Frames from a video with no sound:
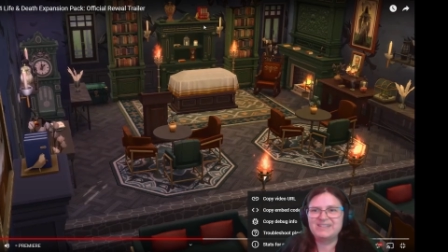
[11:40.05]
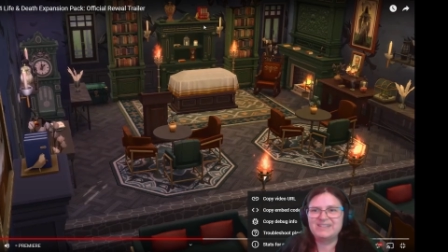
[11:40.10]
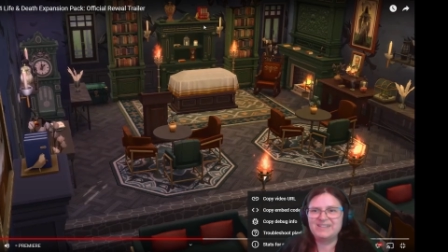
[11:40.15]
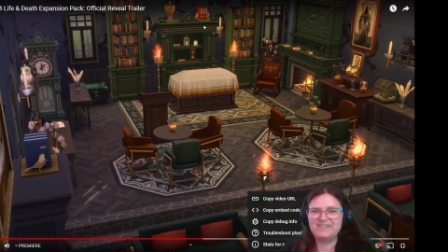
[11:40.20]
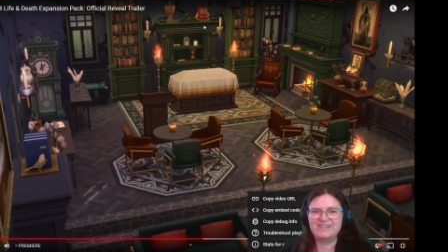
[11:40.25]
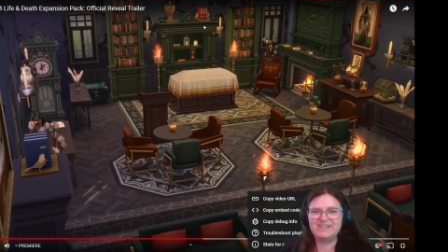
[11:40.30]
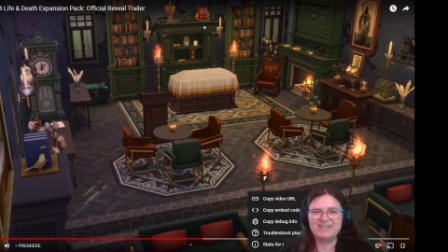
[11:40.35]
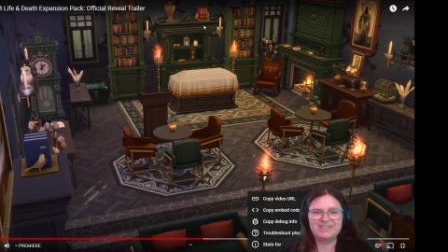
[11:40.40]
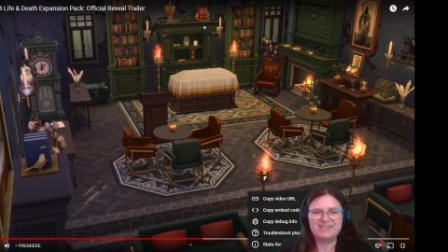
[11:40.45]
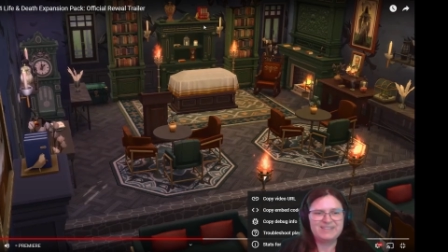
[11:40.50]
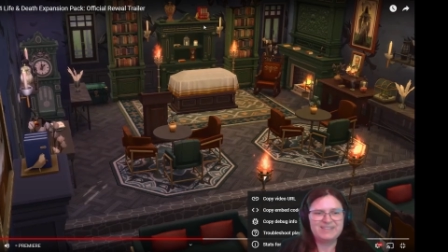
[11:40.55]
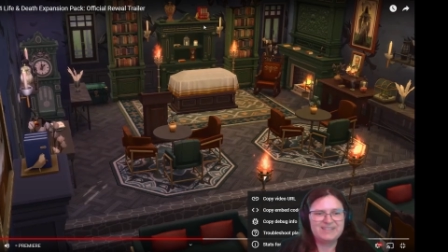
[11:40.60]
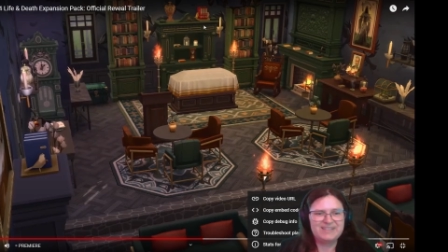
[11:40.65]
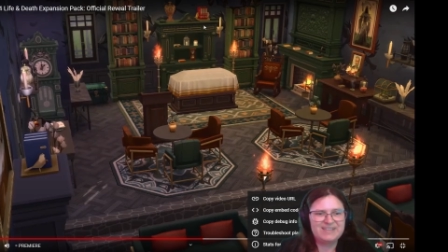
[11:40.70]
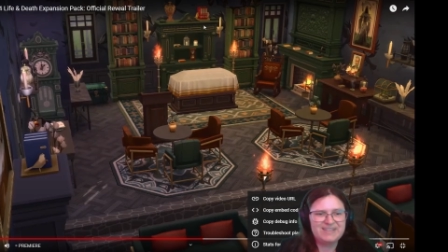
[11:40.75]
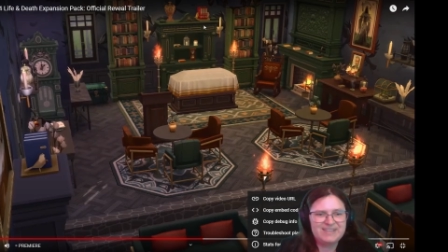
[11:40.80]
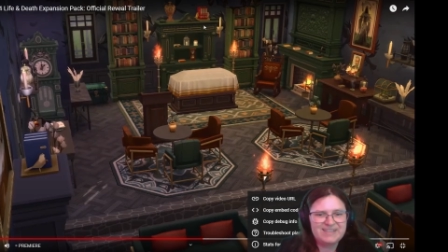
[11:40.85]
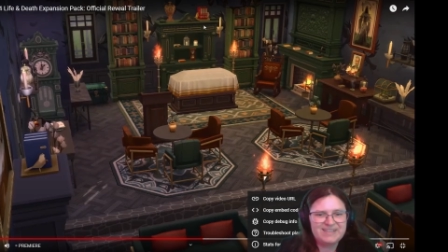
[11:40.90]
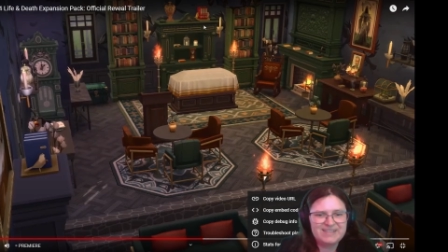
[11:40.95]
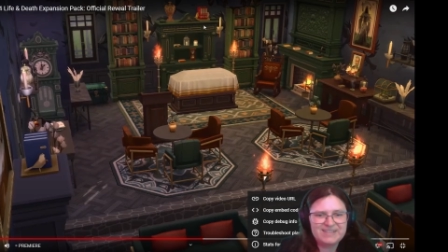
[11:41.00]
All right.
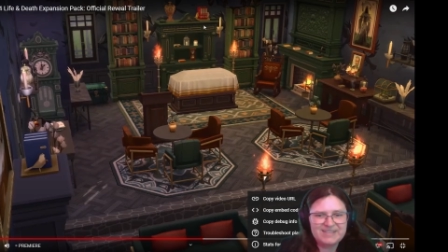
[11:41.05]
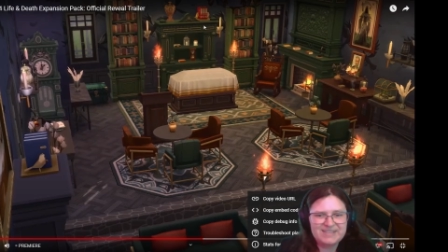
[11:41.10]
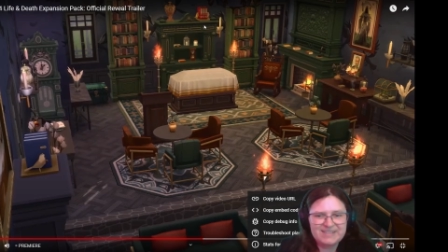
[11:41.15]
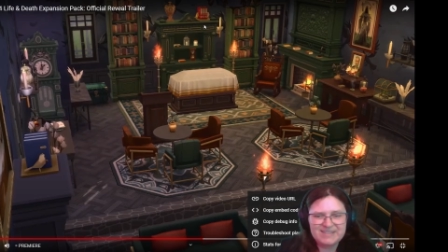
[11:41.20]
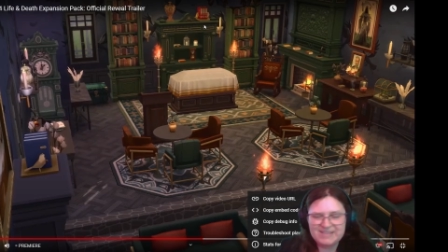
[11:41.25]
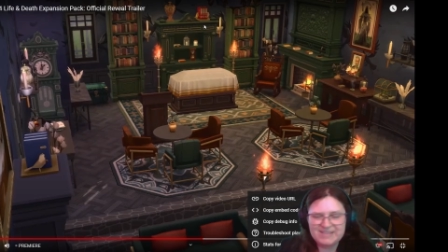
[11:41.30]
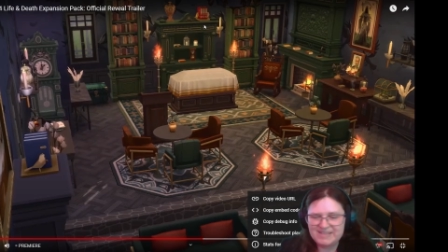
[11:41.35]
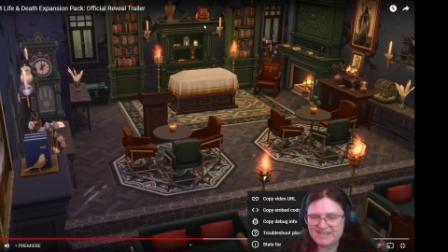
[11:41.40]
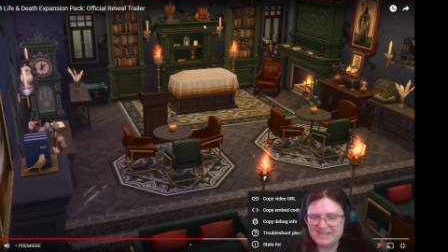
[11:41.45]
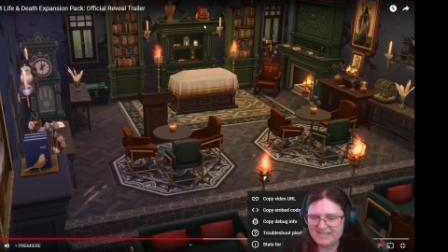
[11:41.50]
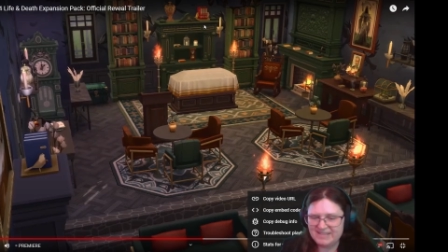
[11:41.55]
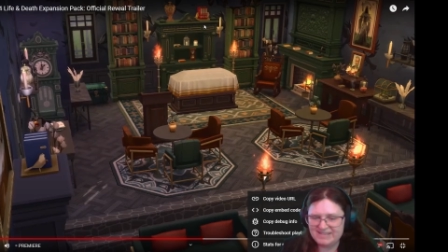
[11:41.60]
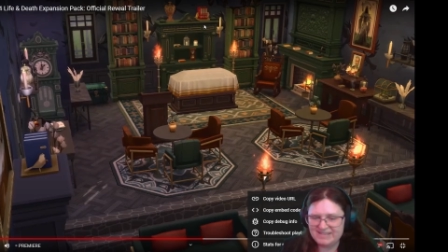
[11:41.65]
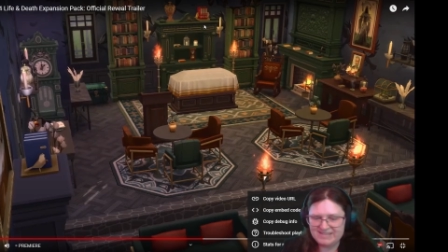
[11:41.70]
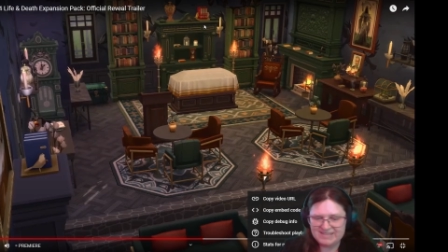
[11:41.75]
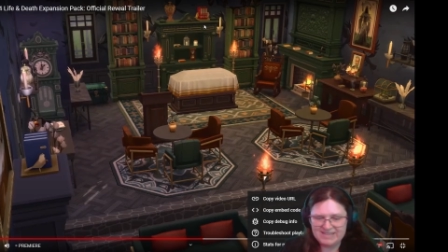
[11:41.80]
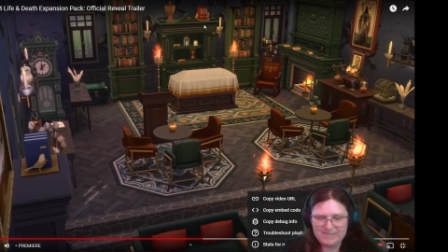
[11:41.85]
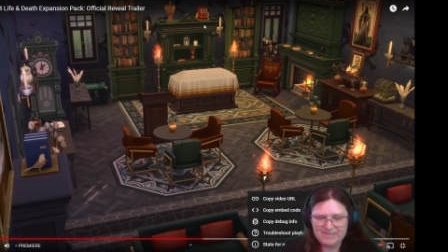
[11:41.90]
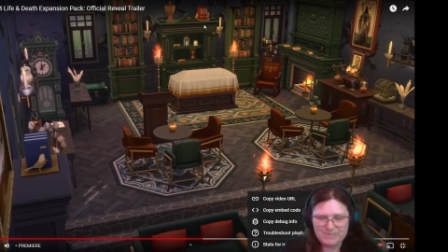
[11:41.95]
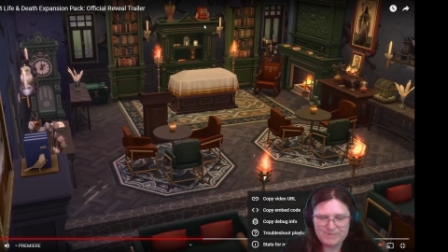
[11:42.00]

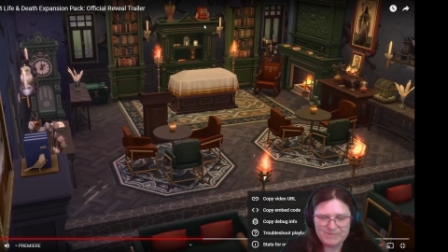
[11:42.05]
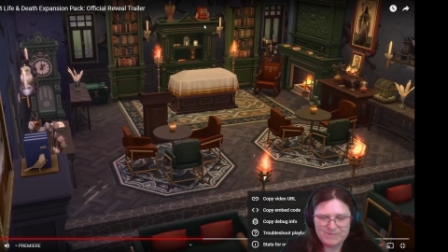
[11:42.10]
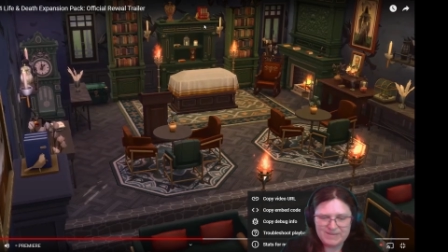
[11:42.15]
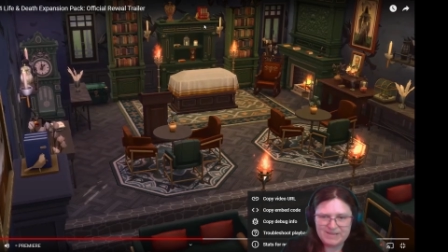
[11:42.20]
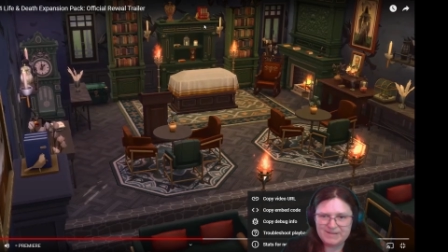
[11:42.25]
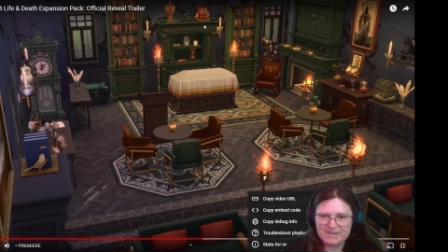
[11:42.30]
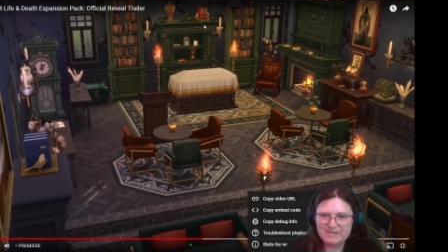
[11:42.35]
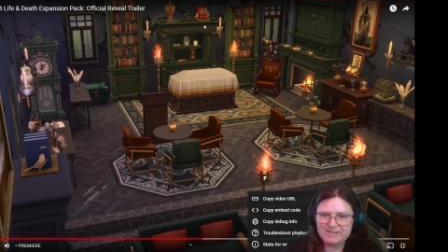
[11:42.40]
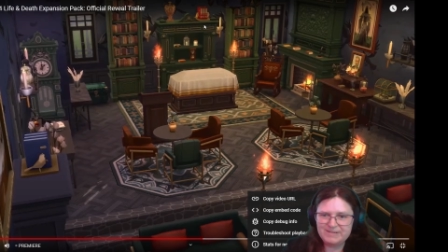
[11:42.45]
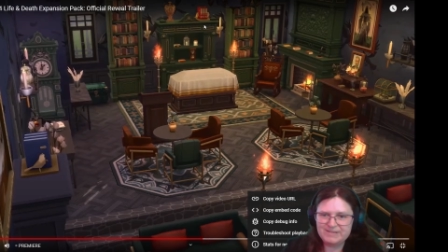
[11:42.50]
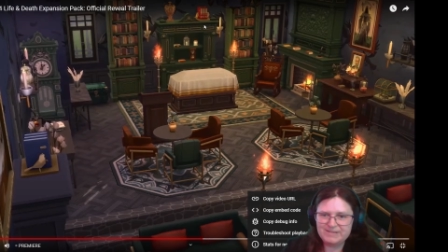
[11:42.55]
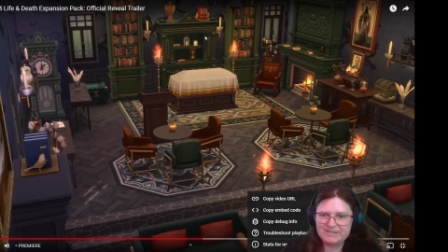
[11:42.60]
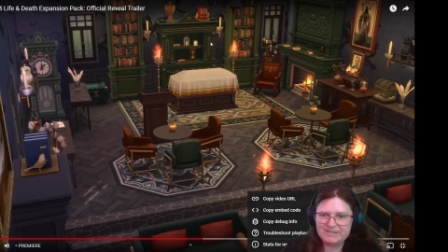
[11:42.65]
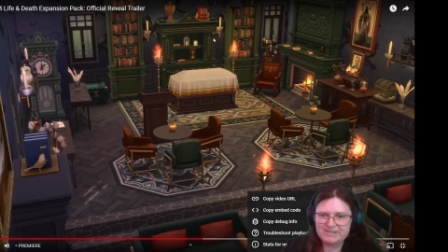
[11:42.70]
Let's keep going here.